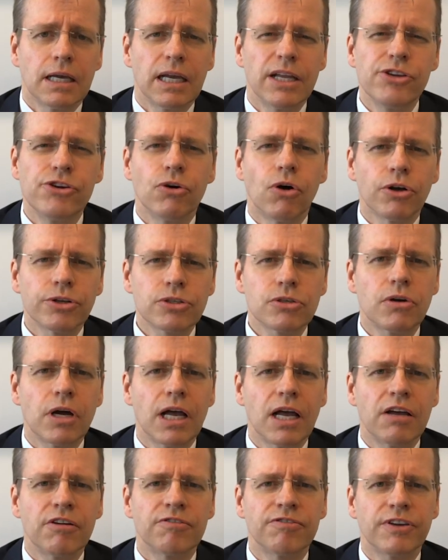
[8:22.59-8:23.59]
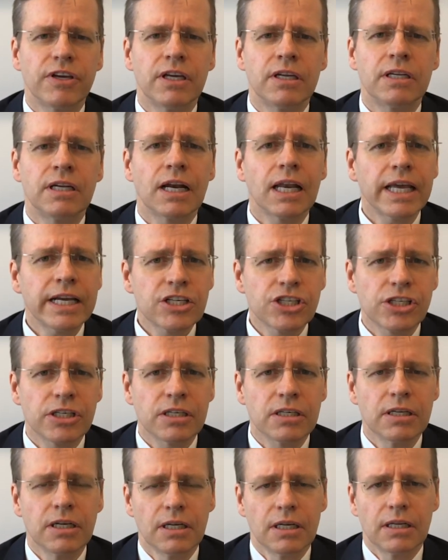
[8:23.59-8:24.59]
And you also have an
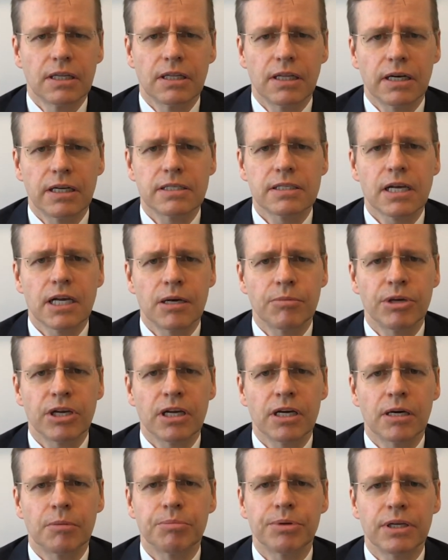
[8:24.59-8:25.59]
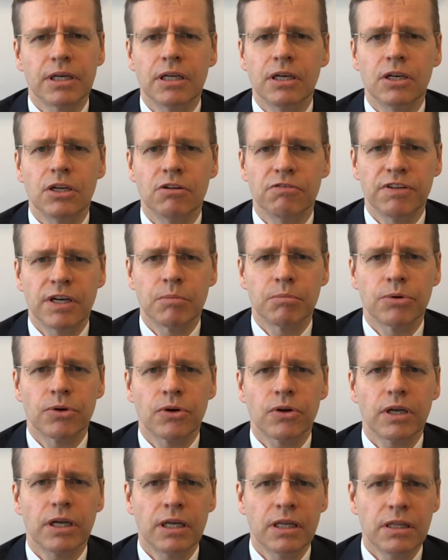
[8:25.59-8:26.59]
election that is coming up in
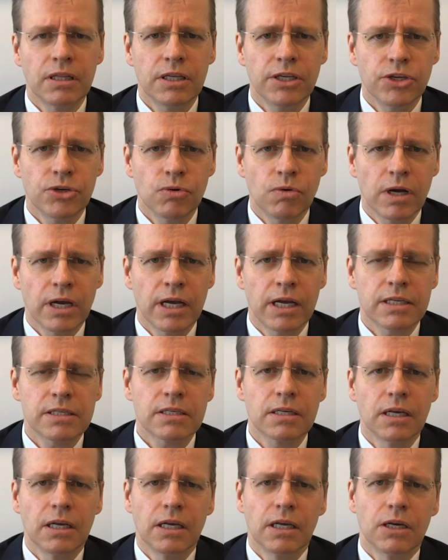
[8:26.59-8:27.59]
November in the US,